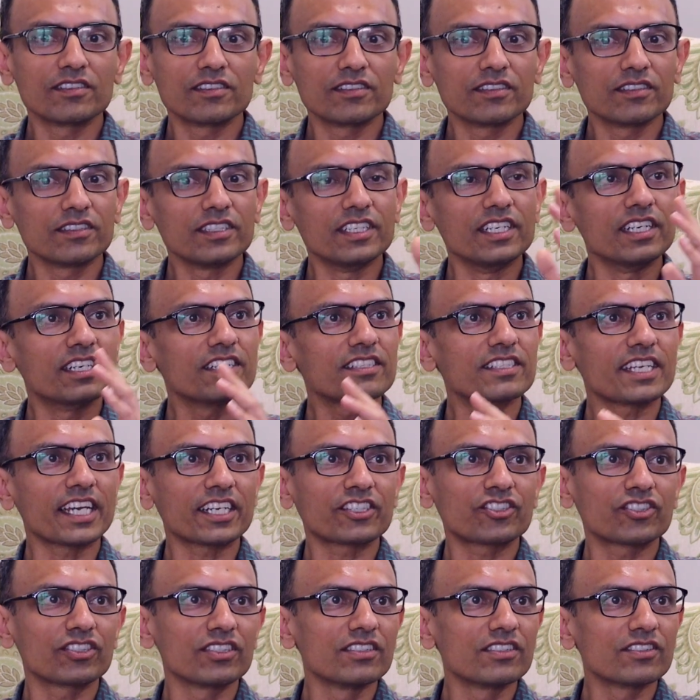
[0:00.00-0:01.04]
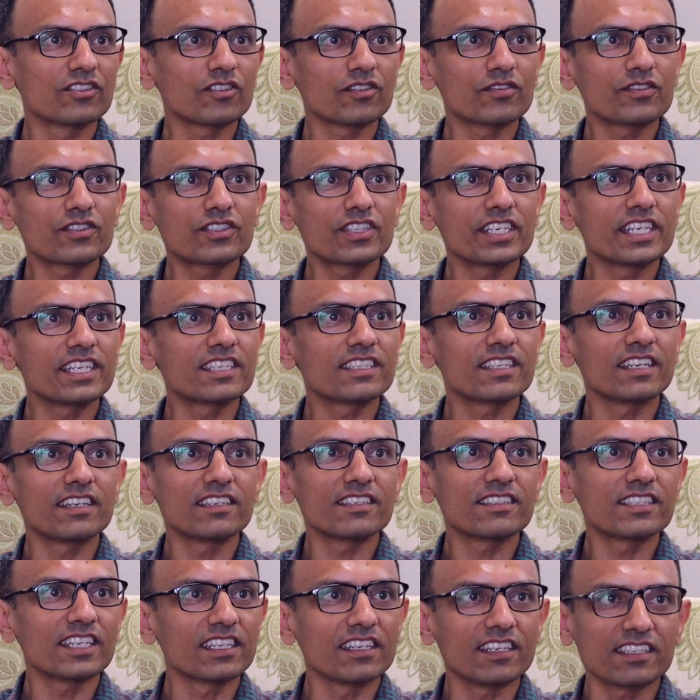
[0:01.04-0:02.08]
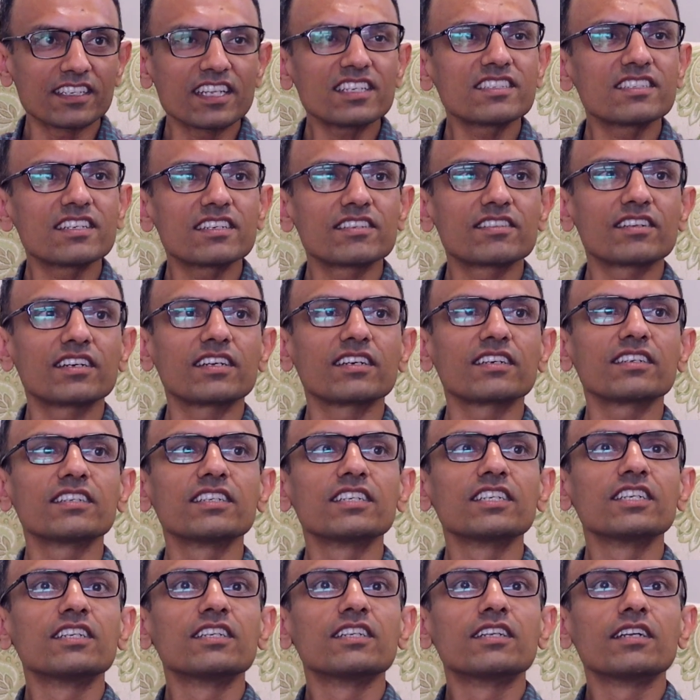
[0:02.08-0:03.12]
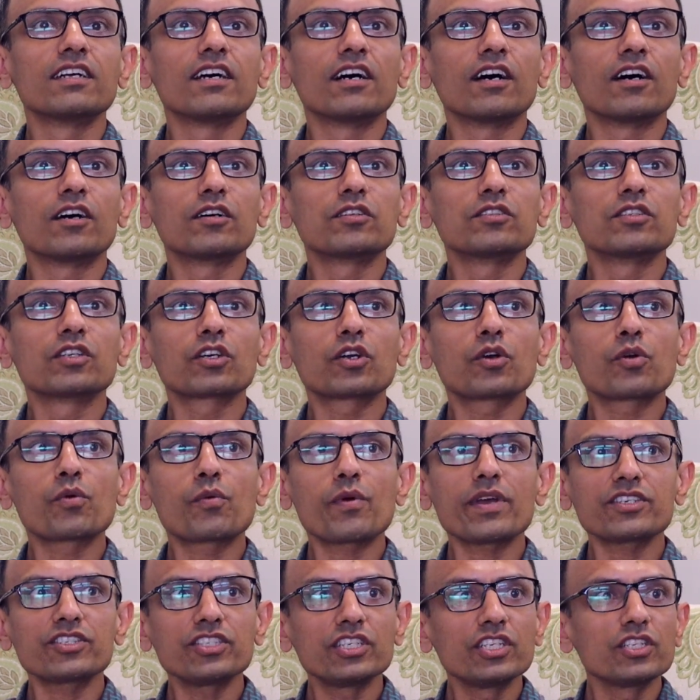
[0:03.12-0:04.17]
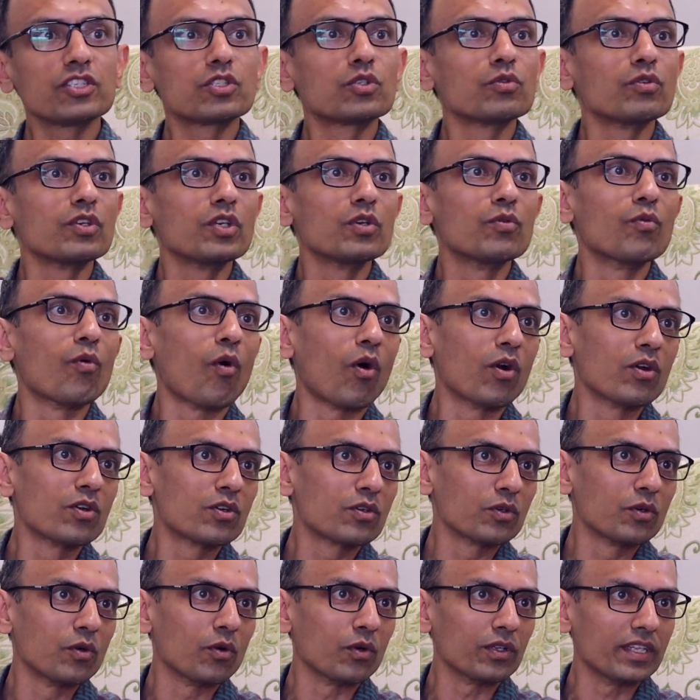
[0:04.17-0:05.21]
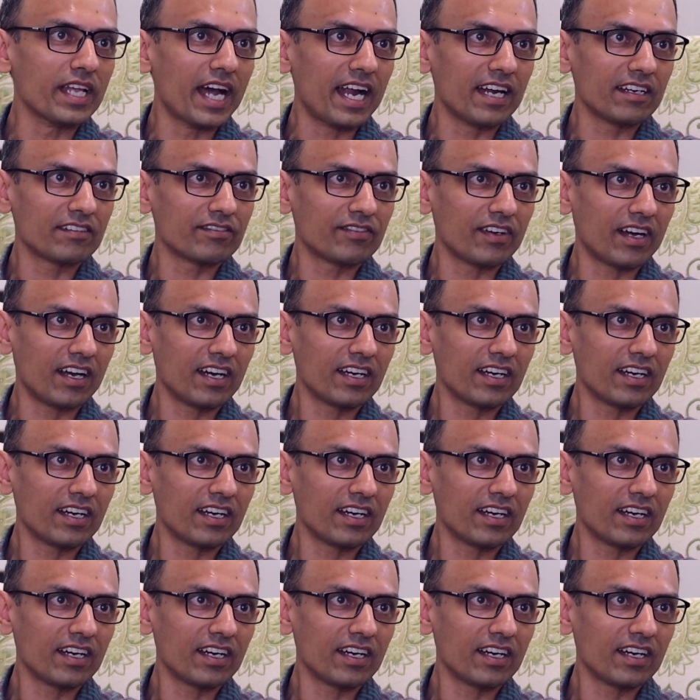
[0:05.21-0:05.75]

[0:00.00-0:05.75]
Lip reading: intersections of streets and signals, etc. The question is, do you want to go that far?